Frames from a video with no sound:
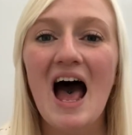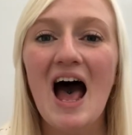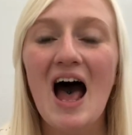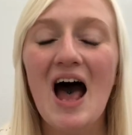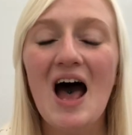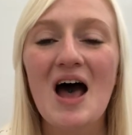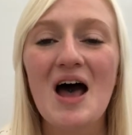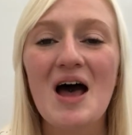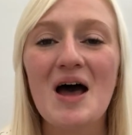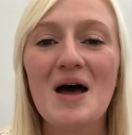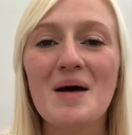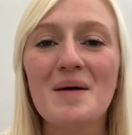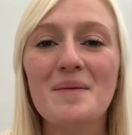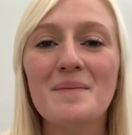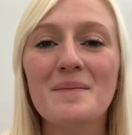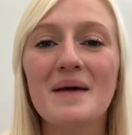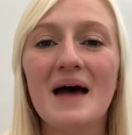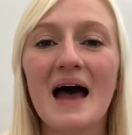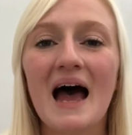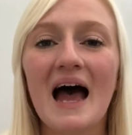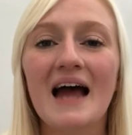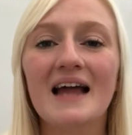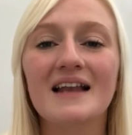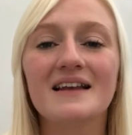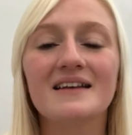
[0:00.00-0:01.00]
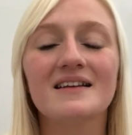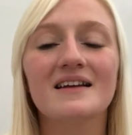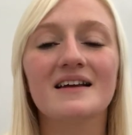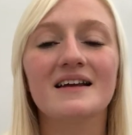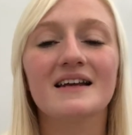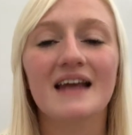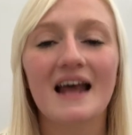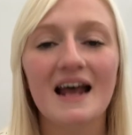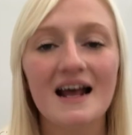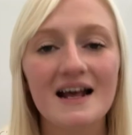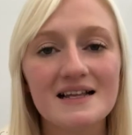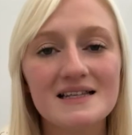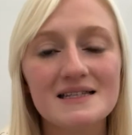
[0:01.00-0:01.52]
And
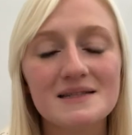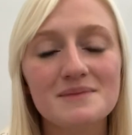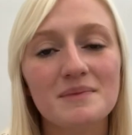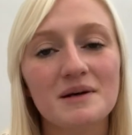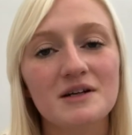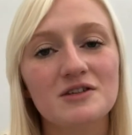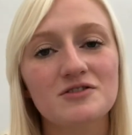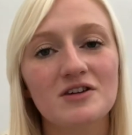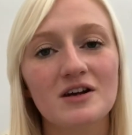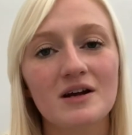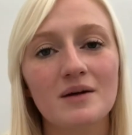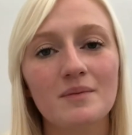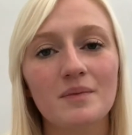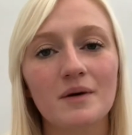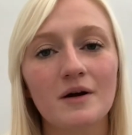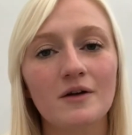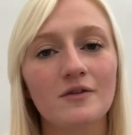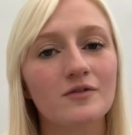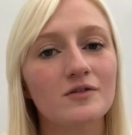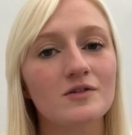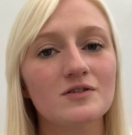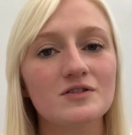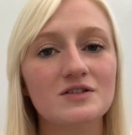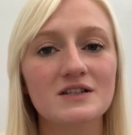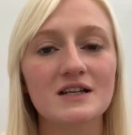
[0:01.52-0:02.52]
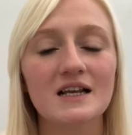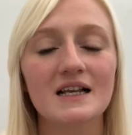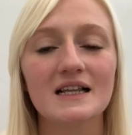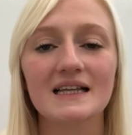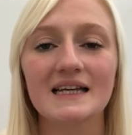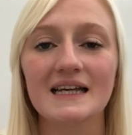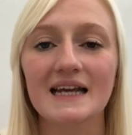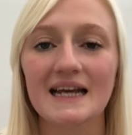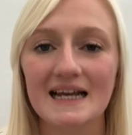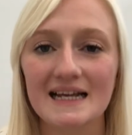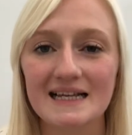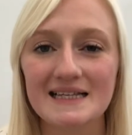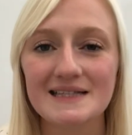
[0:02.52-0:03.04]
yes, my trip
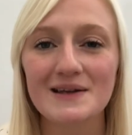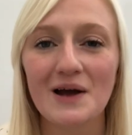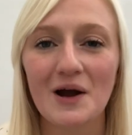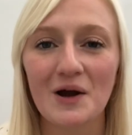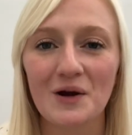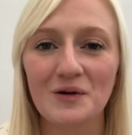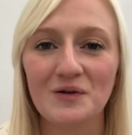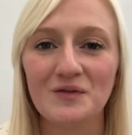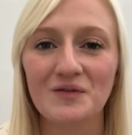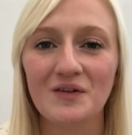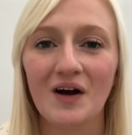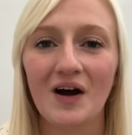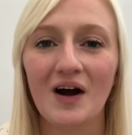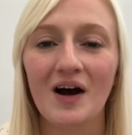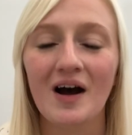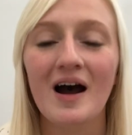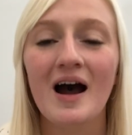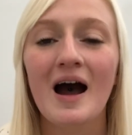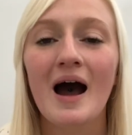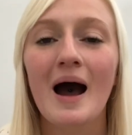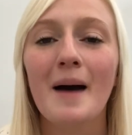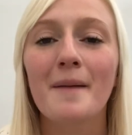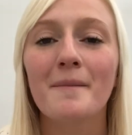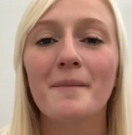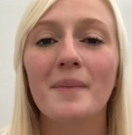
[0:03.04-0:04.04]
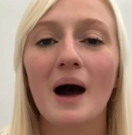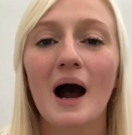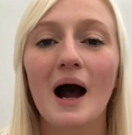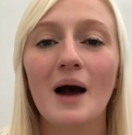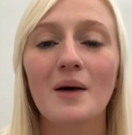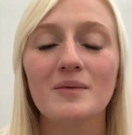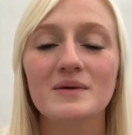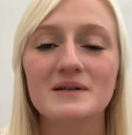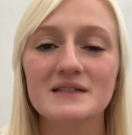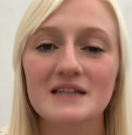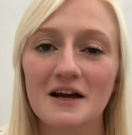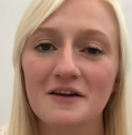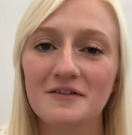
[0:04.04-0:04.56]
unfortunately is over, but I
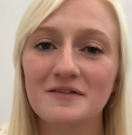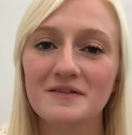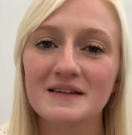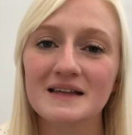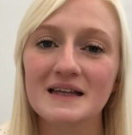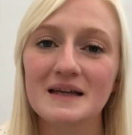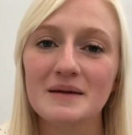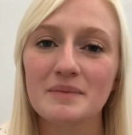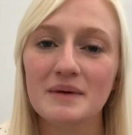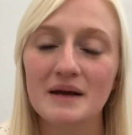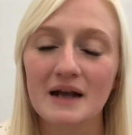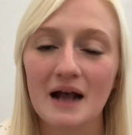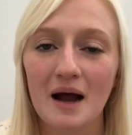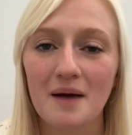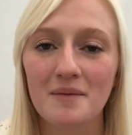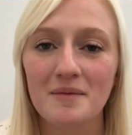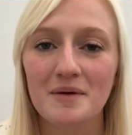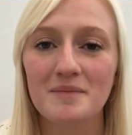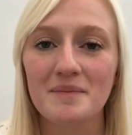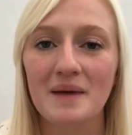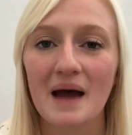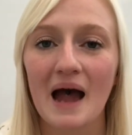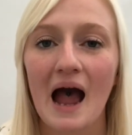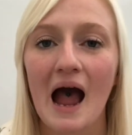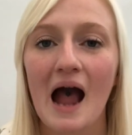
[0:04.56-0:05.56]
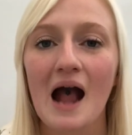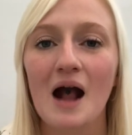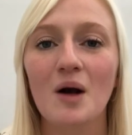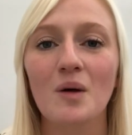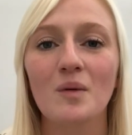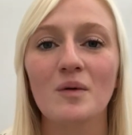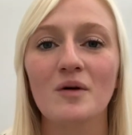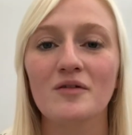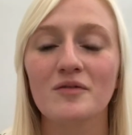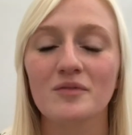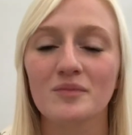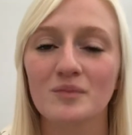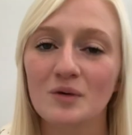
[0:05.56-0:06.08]
will definitely be coming back
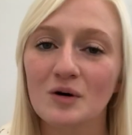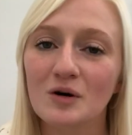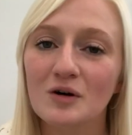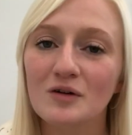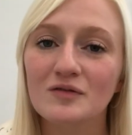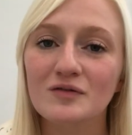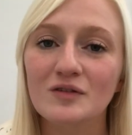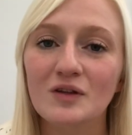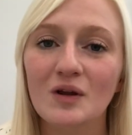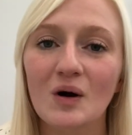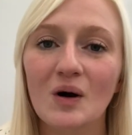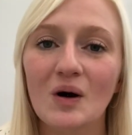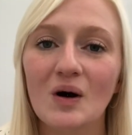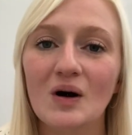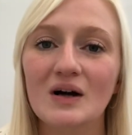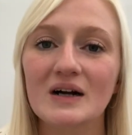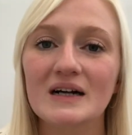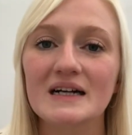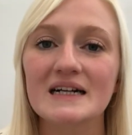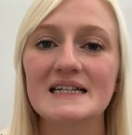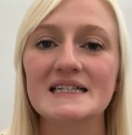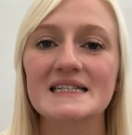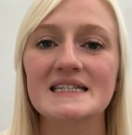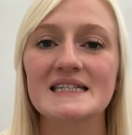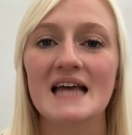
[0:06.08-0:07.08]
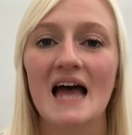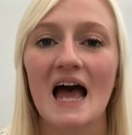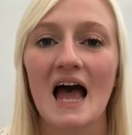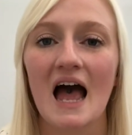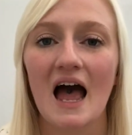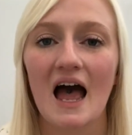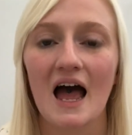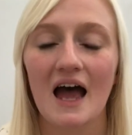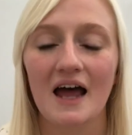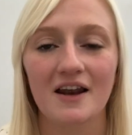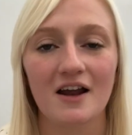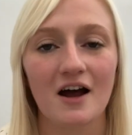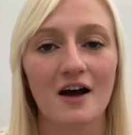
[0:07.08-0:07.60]
with more vlogs
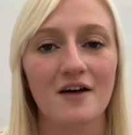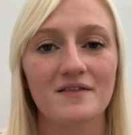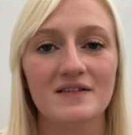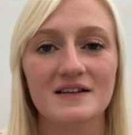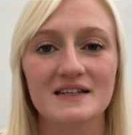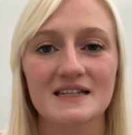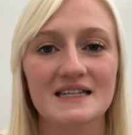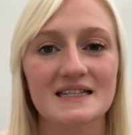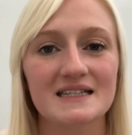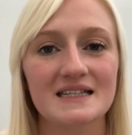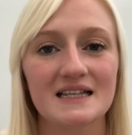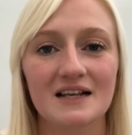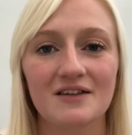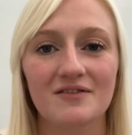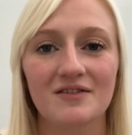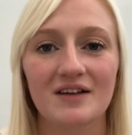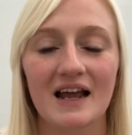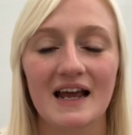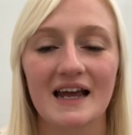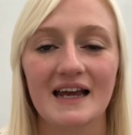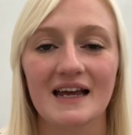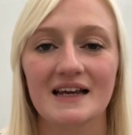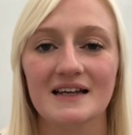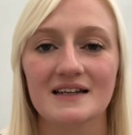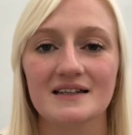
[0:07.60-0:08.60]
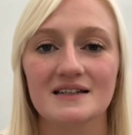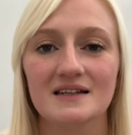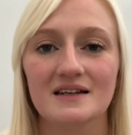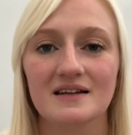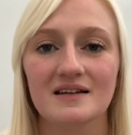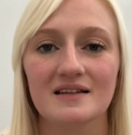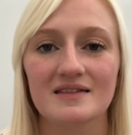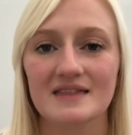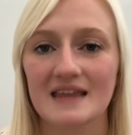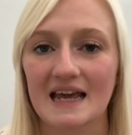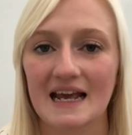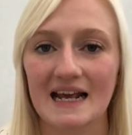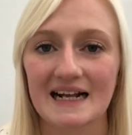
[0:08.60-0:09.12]
and other Disney related
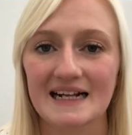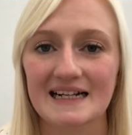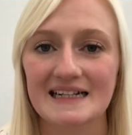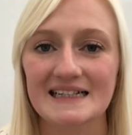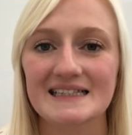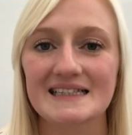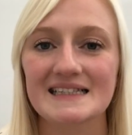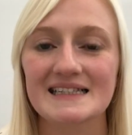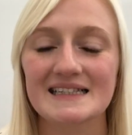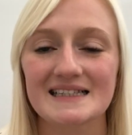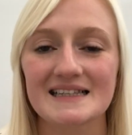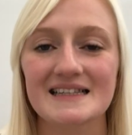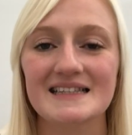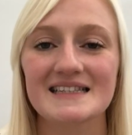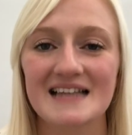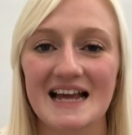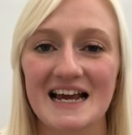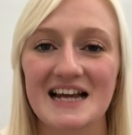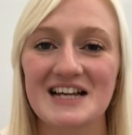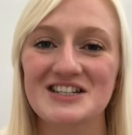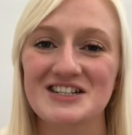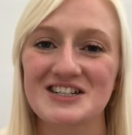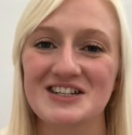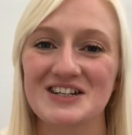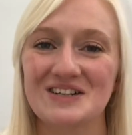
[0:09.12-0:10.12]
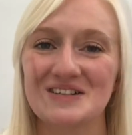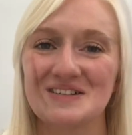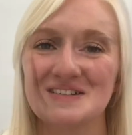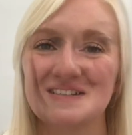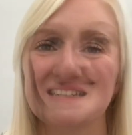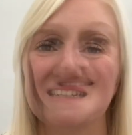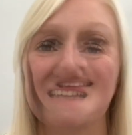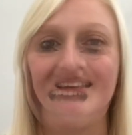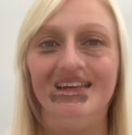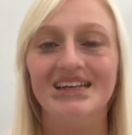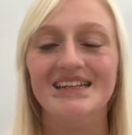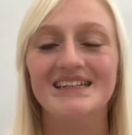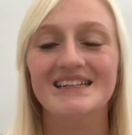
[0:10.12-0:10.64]
things, so stay
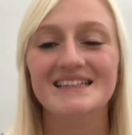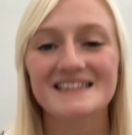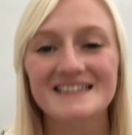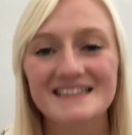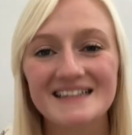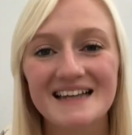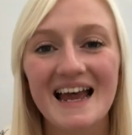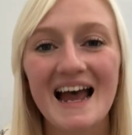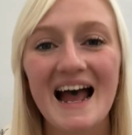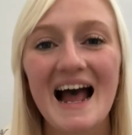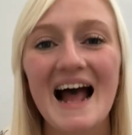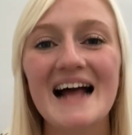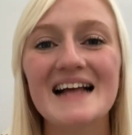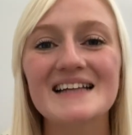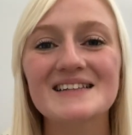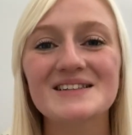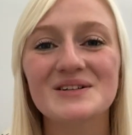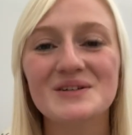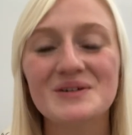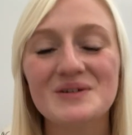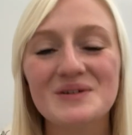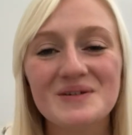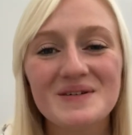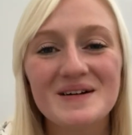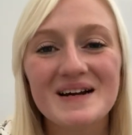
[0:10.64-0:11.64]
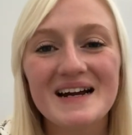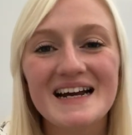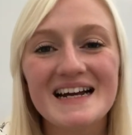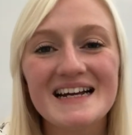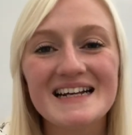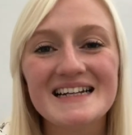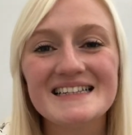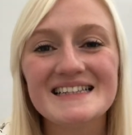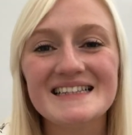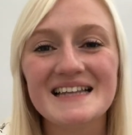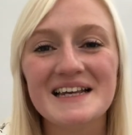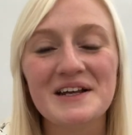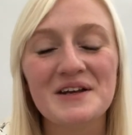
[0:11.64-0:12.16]
tuned. So yeah, as
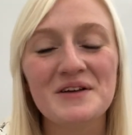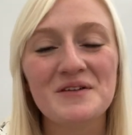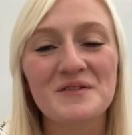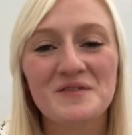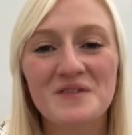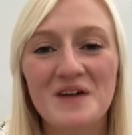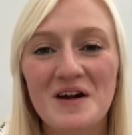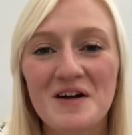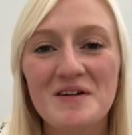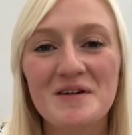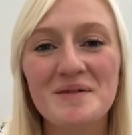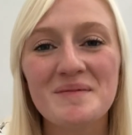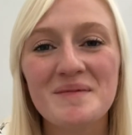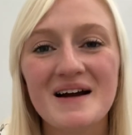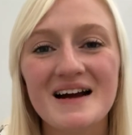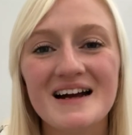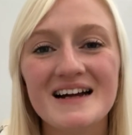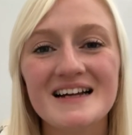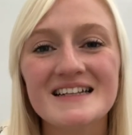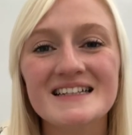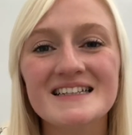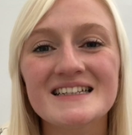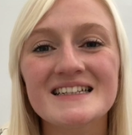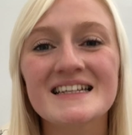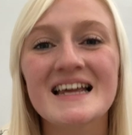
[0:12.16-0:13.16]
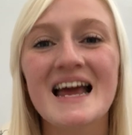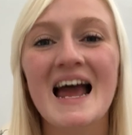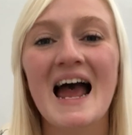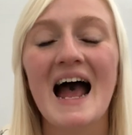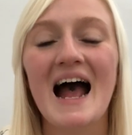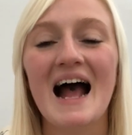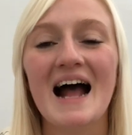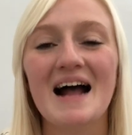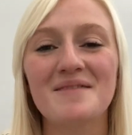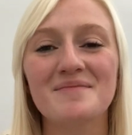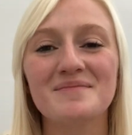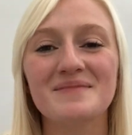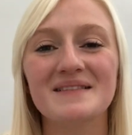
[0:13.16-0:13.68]
always, thank you very much,
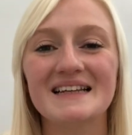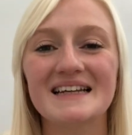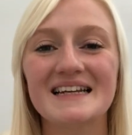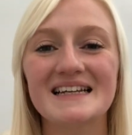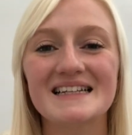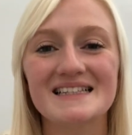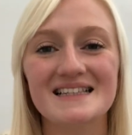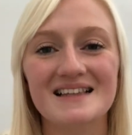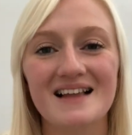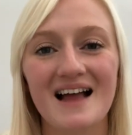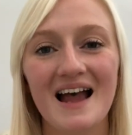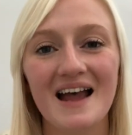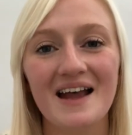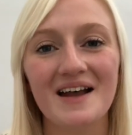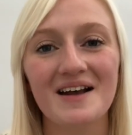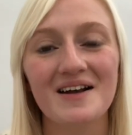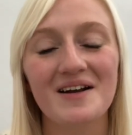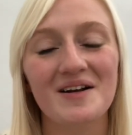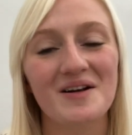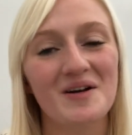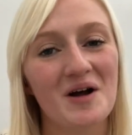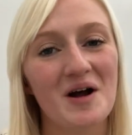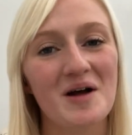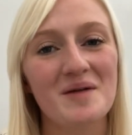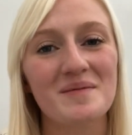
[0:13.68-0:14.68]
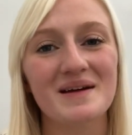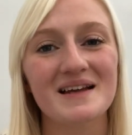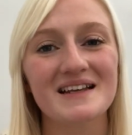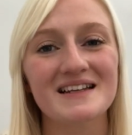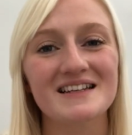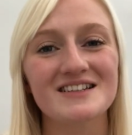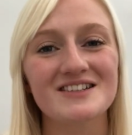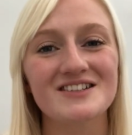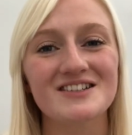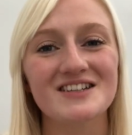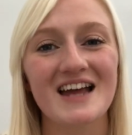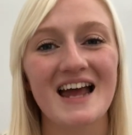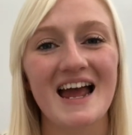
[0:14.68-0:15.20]
And please like,
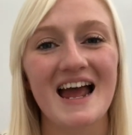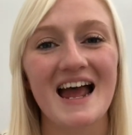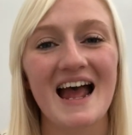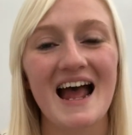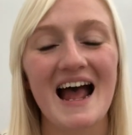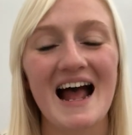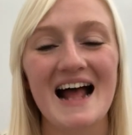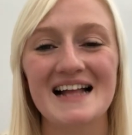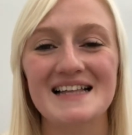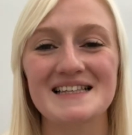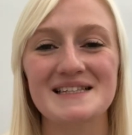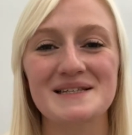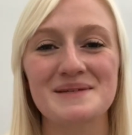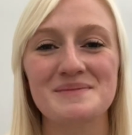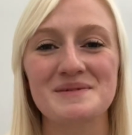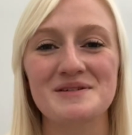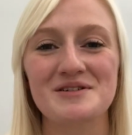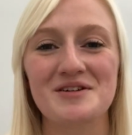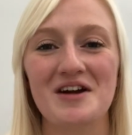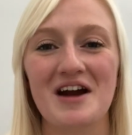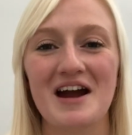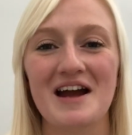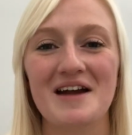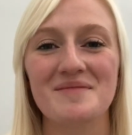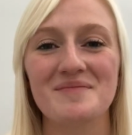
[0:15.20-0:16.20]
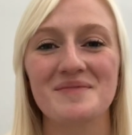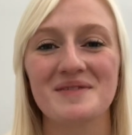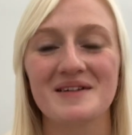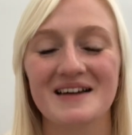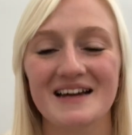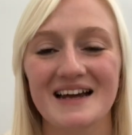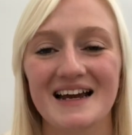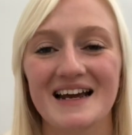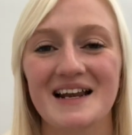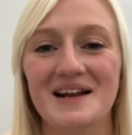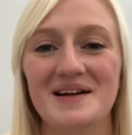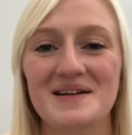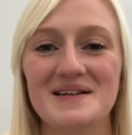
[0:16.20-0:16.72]
comment, share and subscribe.
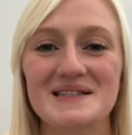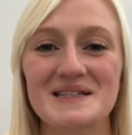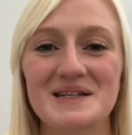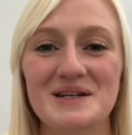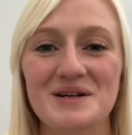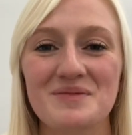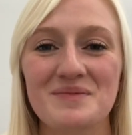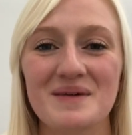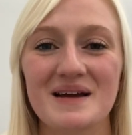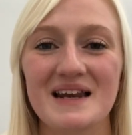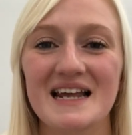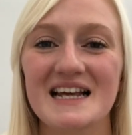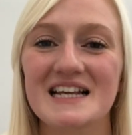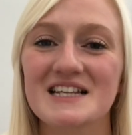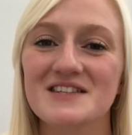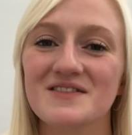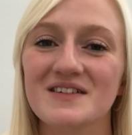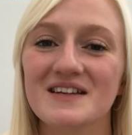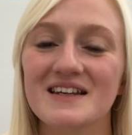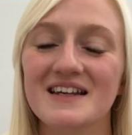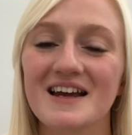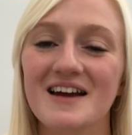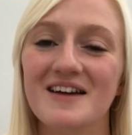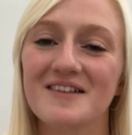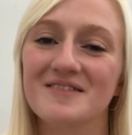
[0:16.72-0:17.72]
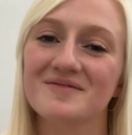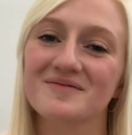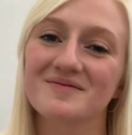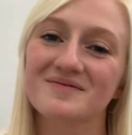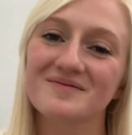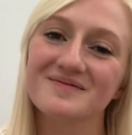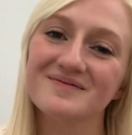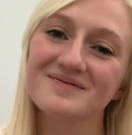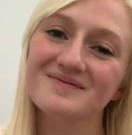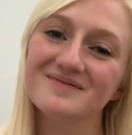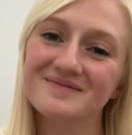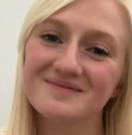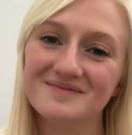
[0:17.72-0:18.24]
And I'll see you in my next video.
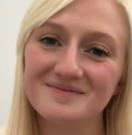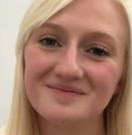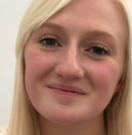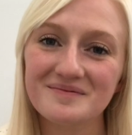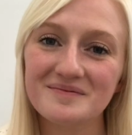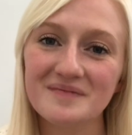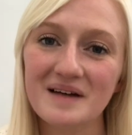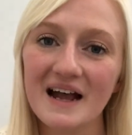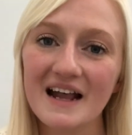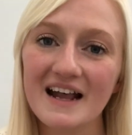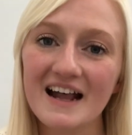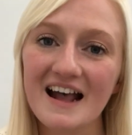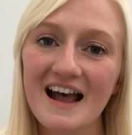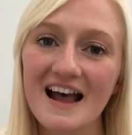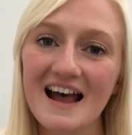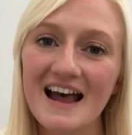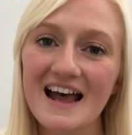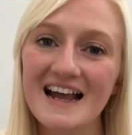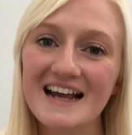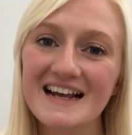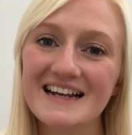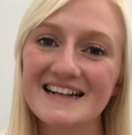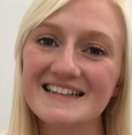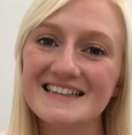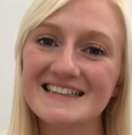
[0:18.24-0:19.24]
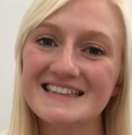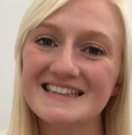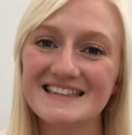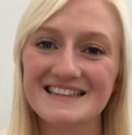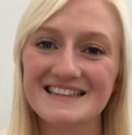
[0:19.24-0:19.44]
Bye guys.